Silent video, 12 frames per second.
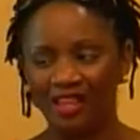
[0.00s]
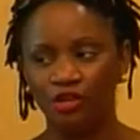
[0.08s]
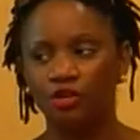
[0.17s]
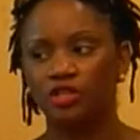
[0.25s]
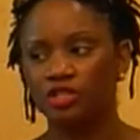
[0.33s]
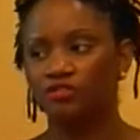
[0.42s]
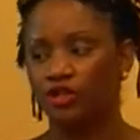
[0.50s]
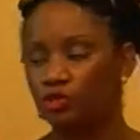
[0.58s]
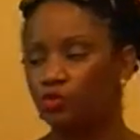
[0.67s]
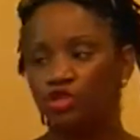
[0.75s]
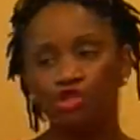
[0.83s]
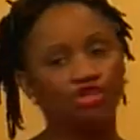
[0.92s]
They know the
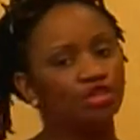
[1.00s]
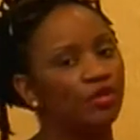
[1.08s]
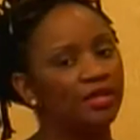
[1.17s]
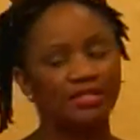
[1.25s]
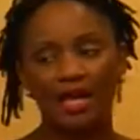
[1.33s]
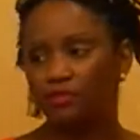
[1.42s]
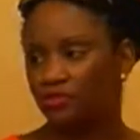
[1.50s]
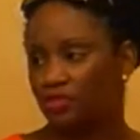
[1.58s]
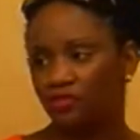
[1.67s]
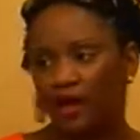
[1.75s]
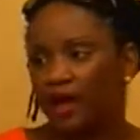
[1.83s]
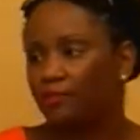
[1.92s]
difference. What you're doing is
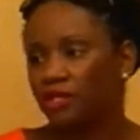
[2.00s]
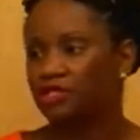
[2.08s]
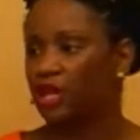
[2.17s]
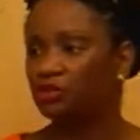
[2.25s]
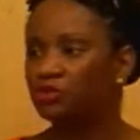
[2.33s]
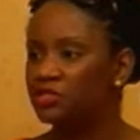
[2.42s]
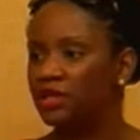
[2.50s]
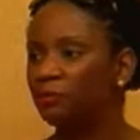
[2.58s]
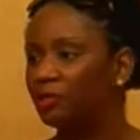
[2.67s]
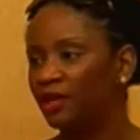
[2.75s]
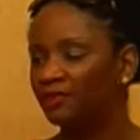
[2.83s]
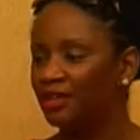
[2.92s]
absolutely fine because I do the
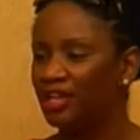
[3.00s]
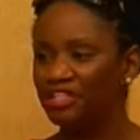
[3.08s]
same thing.